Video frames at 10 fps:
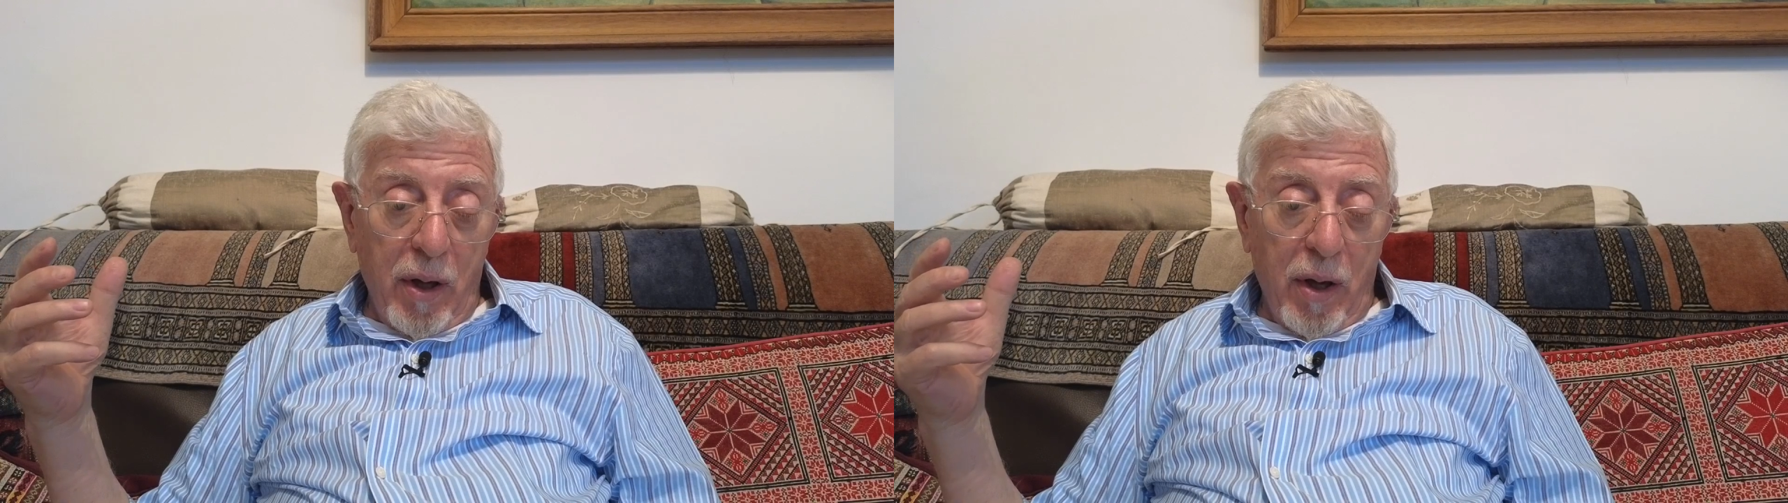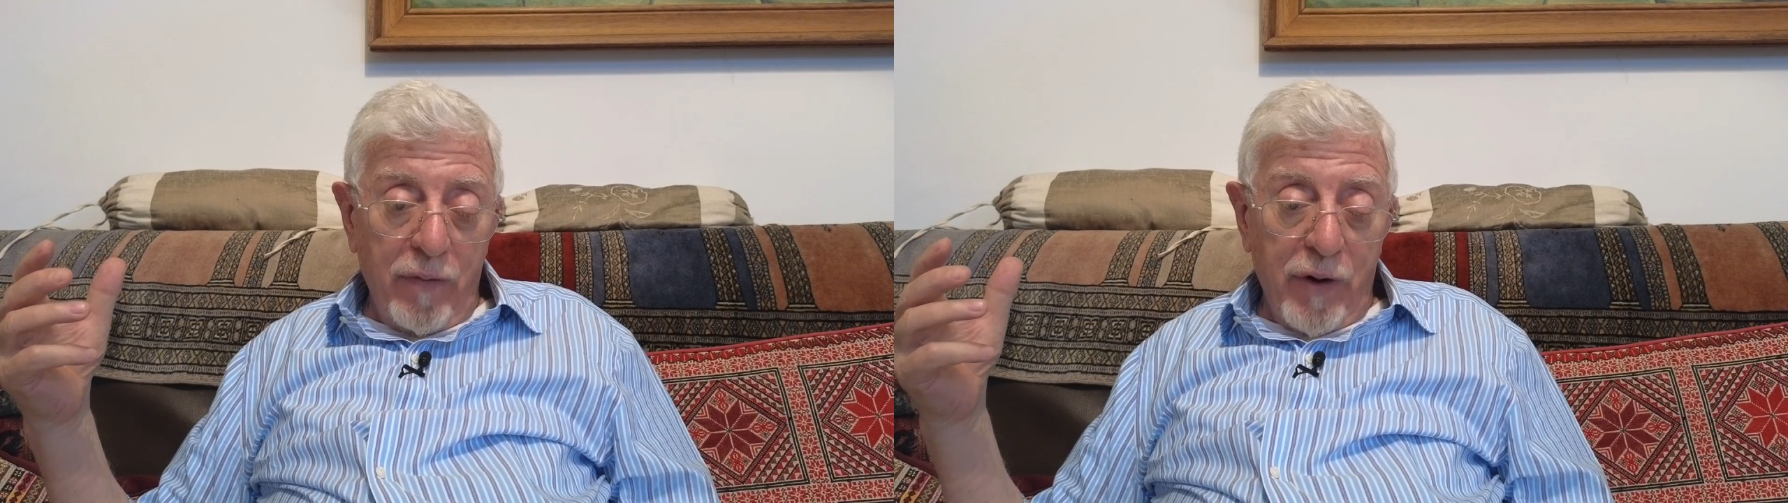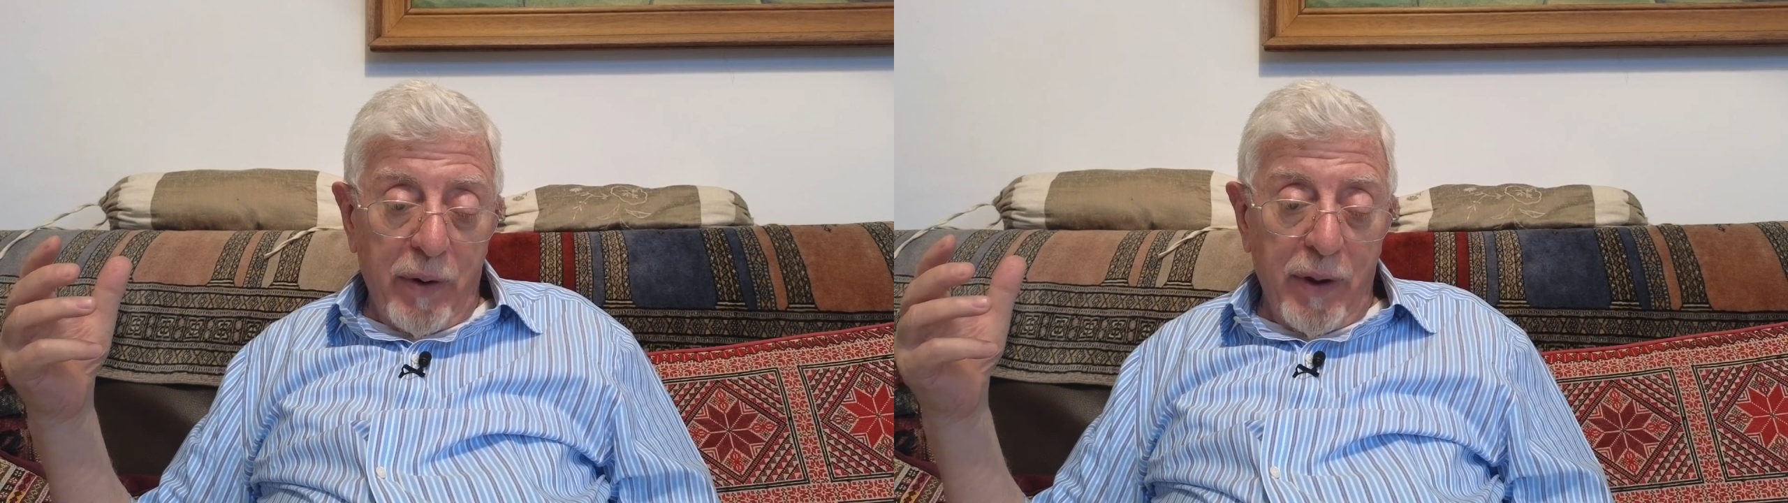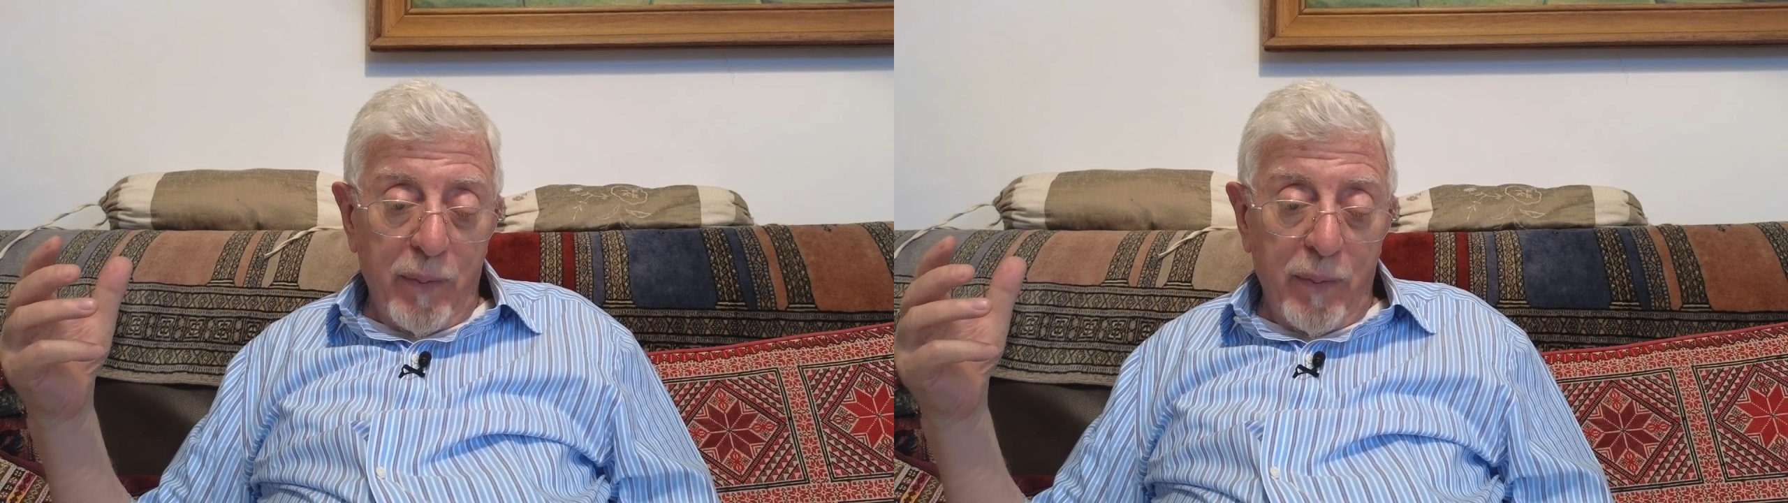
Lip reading: a very